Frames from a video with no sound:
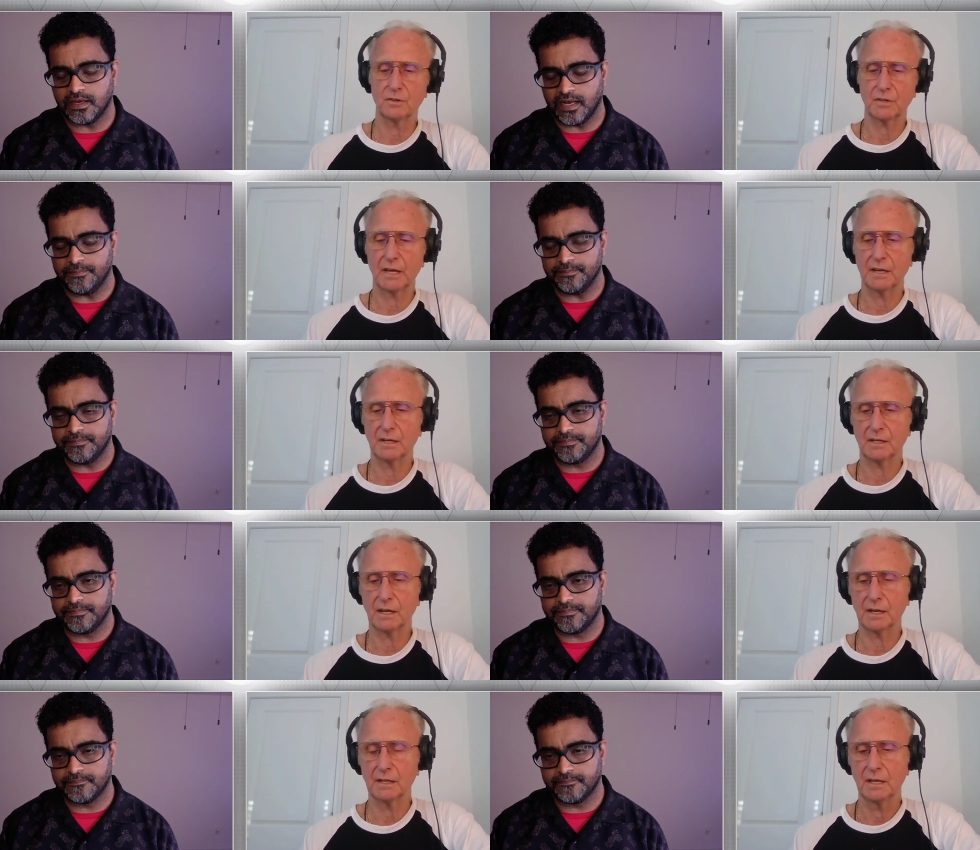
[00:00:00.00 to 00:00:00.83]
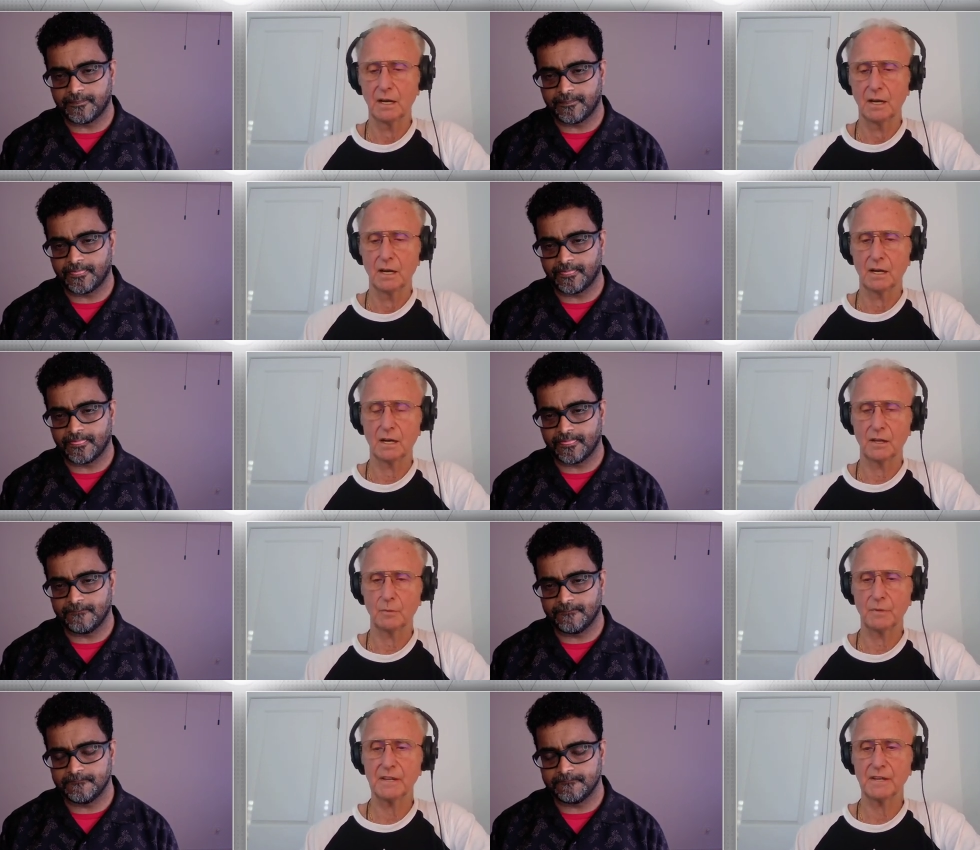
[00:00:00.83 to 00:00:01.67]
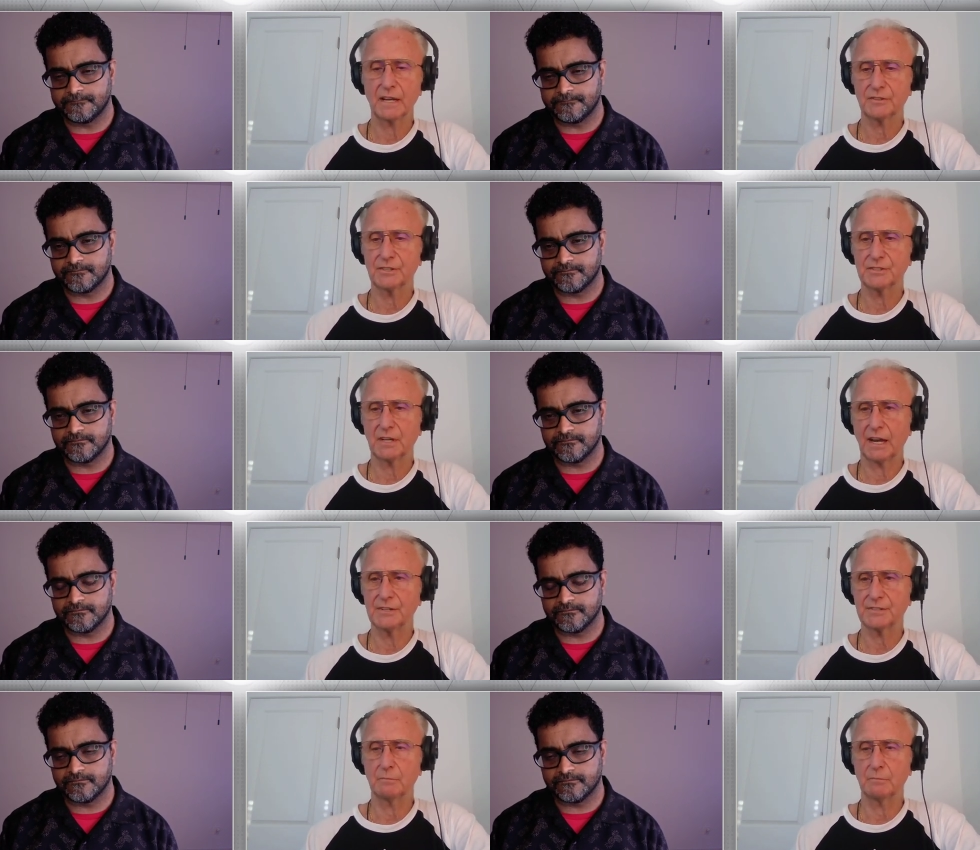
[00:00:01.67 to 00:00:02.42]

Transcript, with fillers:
Speaker 1: Okay. Yeah. Uh, uh, the breathing exercises